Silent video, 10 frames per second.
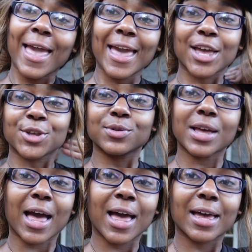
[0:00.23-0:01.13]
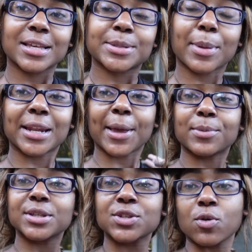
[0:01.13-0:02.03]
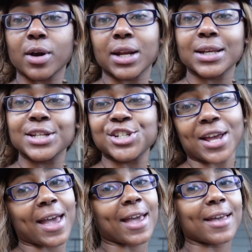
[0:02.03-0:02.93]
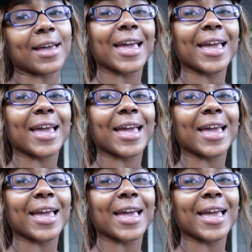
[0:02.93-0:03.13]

Hey you guys, my name is Courtney Jay